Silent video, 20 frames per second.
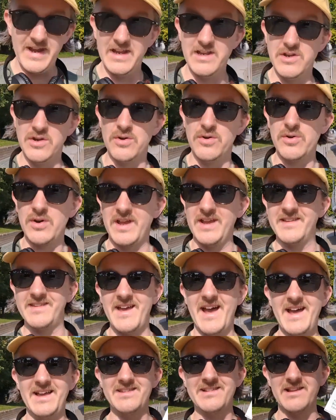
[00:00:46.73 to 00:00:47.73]
in York. It's
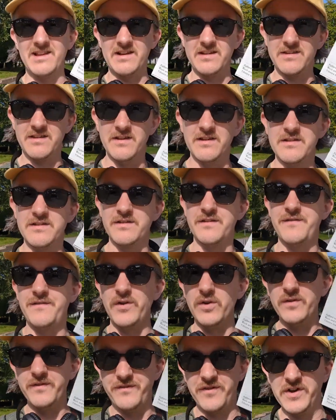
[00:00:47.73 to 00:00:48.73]
Heslington to
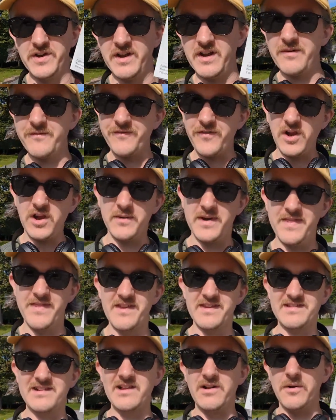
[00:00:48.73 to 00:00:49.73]
Fulford, and I'm following
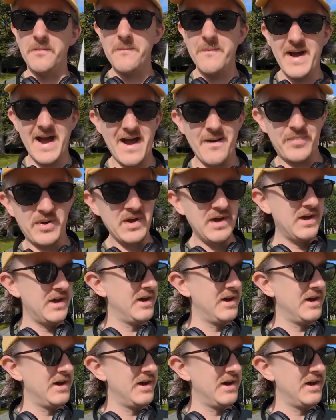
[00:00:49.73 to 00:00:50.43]
this little map,